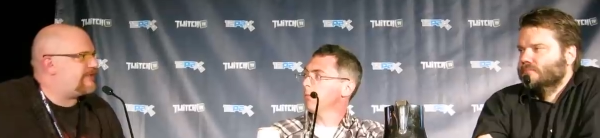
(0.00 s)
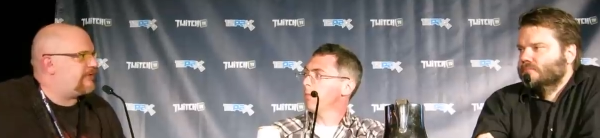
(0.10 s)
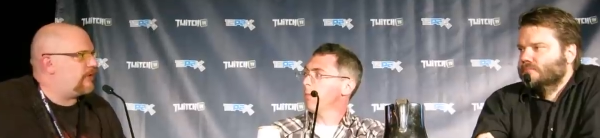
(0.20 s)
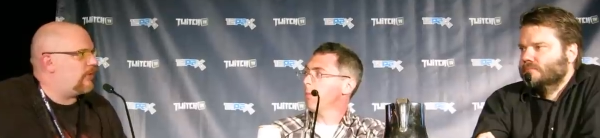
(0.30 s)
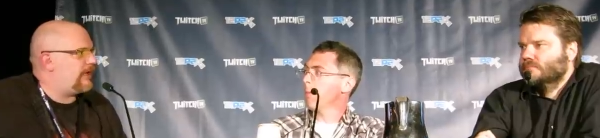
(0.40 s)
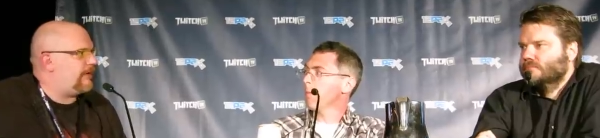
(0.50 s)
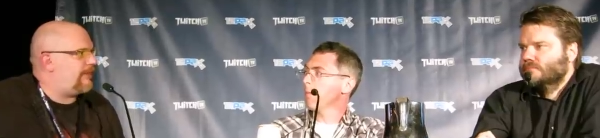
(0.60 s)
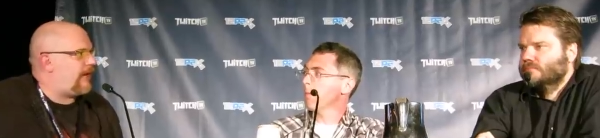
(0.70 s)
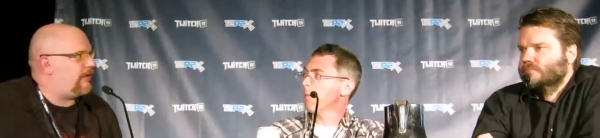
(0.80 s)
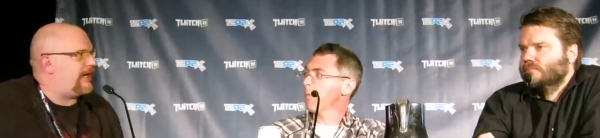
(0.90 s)
Speaker 1: for going
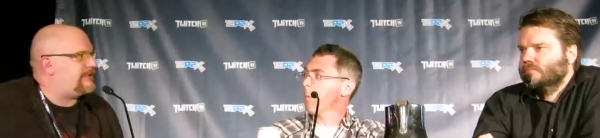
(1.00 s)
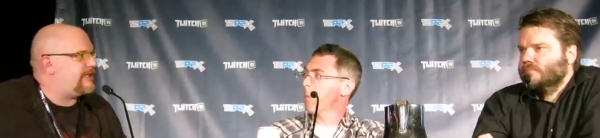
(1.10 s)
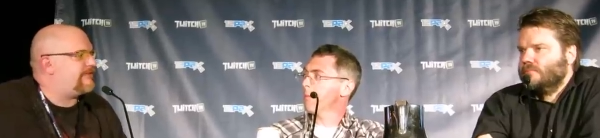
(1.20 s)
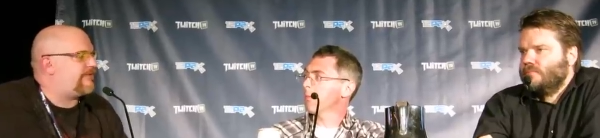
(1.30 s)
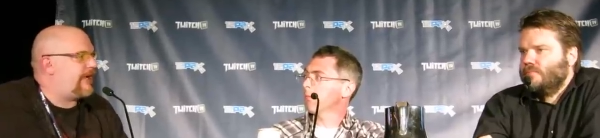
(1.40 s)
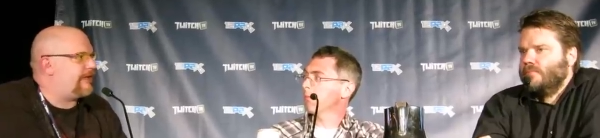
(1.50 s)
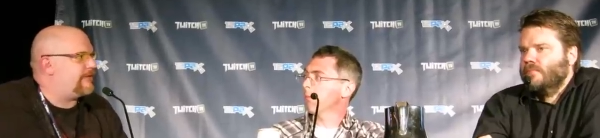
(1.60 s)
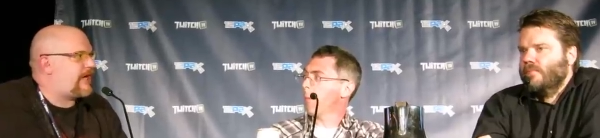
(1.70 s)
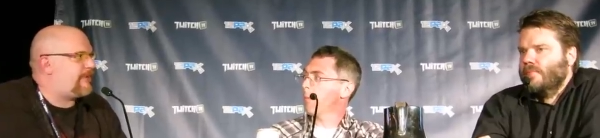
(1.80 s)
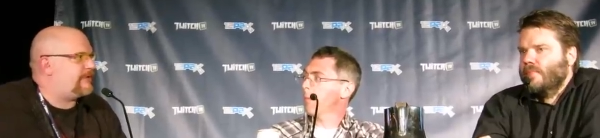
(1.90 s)
about identifying those
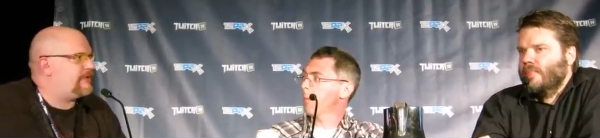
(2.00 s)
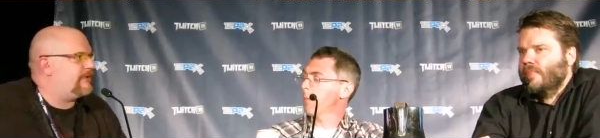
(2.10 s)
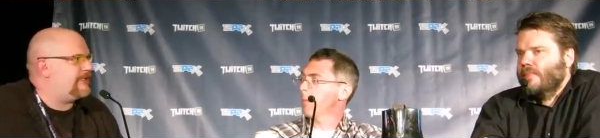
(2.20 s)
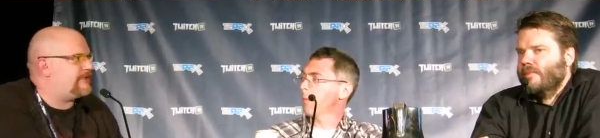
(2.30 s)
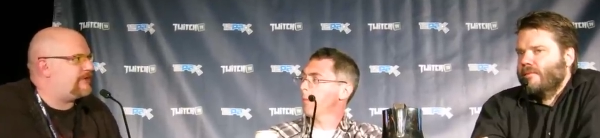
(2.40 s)
opportunities